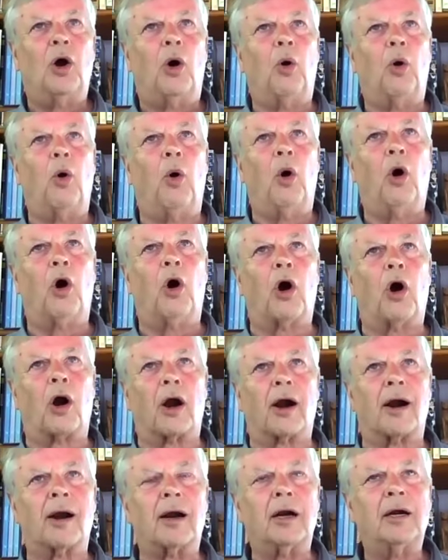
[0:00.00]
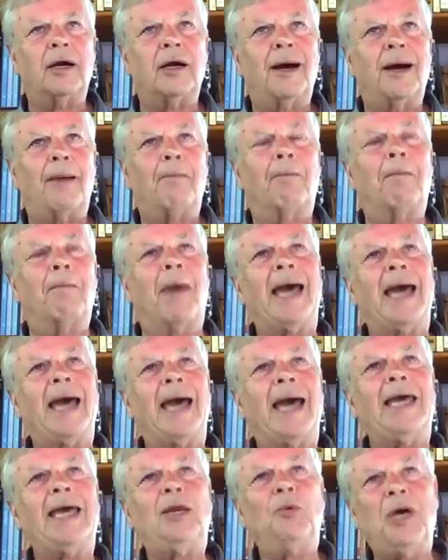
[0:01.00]
or might
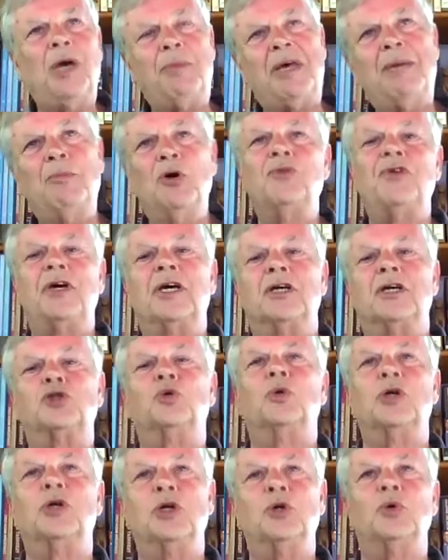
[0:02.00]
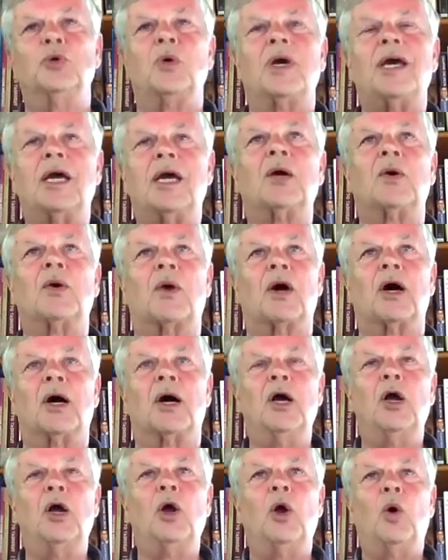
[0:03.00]
we be moving into a new
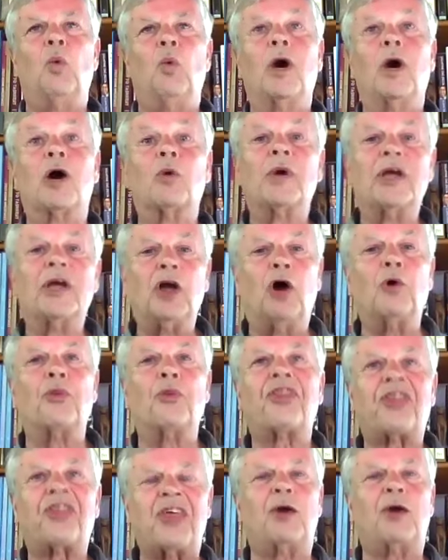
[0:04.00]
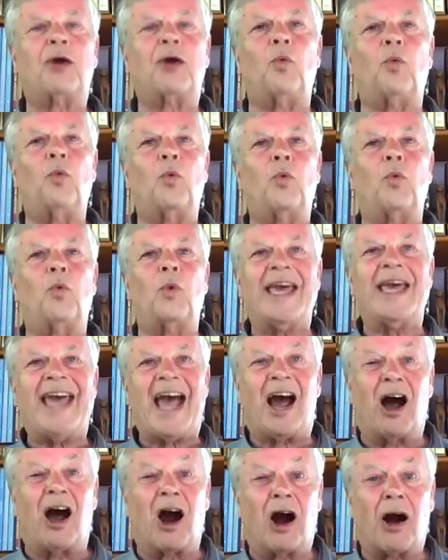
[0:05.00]
era where we don't think we
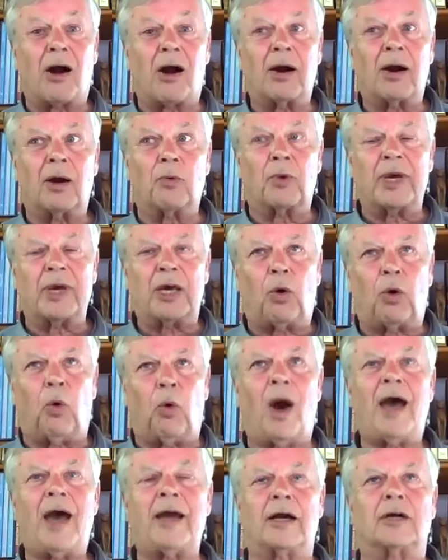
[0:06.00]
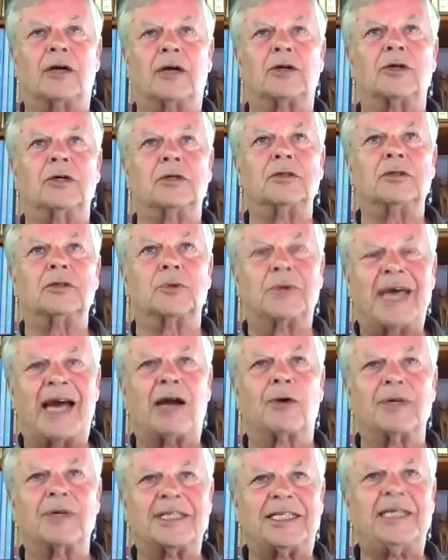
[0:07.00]
are required to
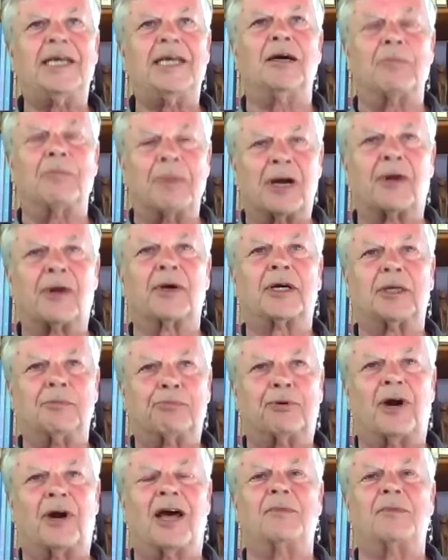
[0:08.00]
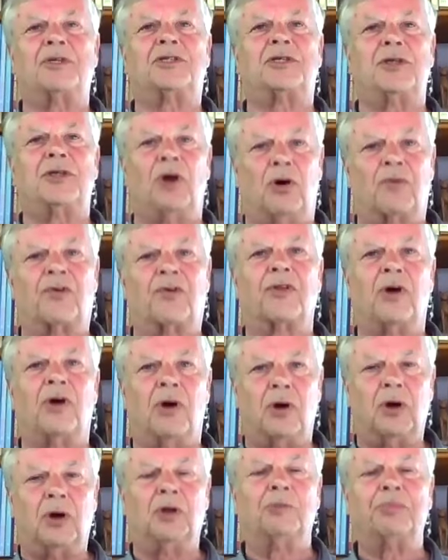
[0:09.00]
guarantee American primacy over the
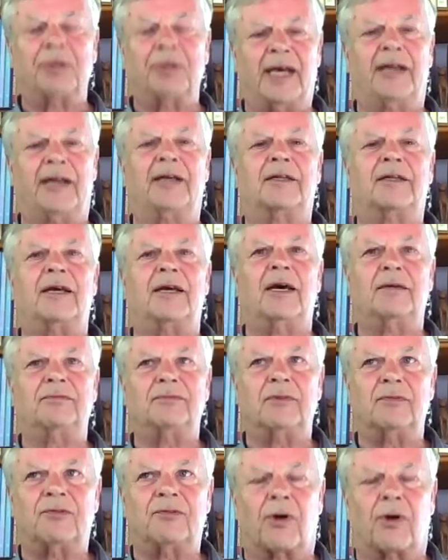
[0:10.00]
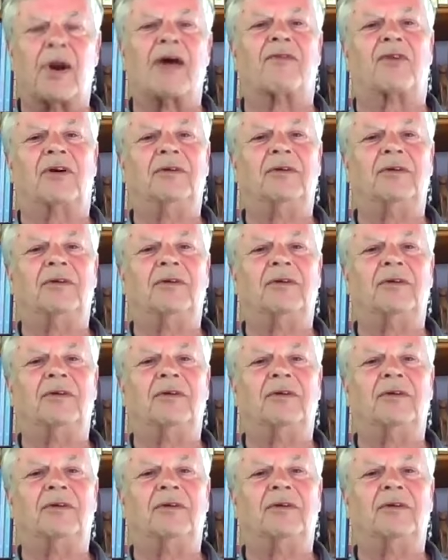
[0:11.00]
whole planet forever?